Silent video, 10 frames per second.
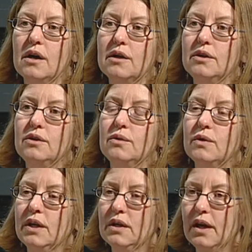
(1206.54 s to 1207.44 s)
you
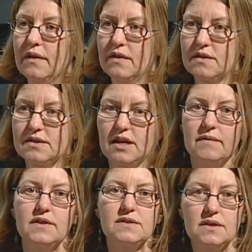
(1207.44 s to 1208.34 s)
can get the
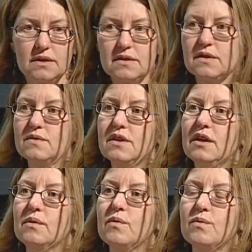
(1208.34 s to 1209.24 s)
savings
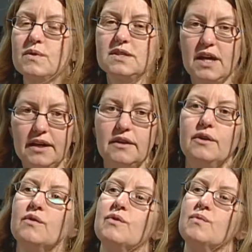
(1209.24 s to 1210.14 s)
associated with recycling
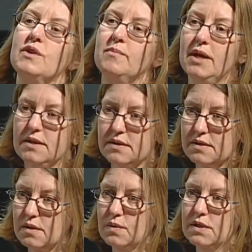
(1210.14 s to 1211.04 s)
or the rebates
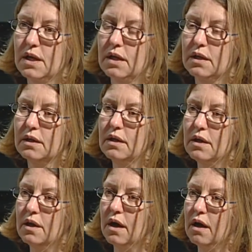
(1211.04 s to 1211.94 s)
associated
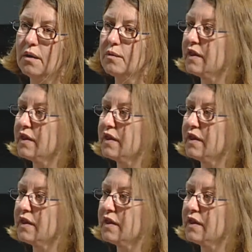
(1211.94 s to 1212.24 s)
with